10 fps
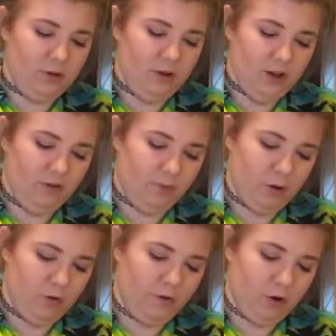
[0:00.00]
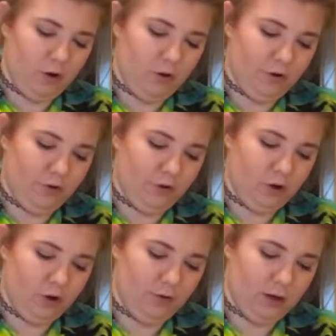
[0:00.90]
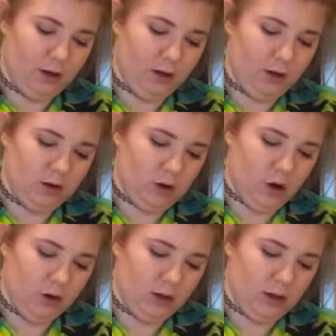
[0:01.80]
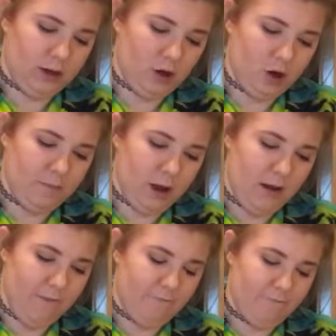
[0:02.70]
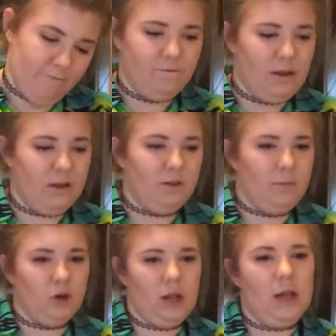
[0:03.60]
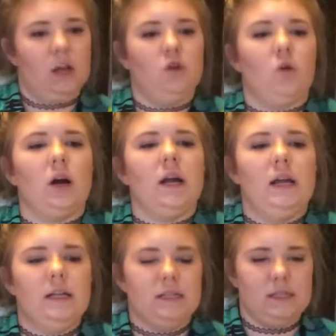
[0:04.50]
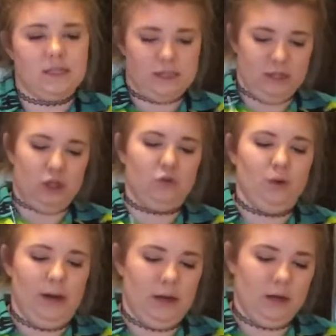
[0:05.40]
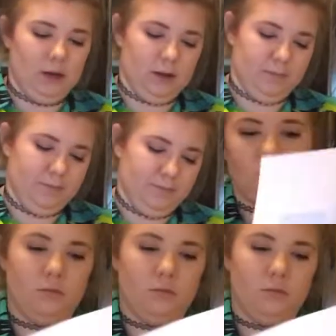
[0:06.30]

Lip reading: of these photos are photos that are like on my Facebook and or Instagram.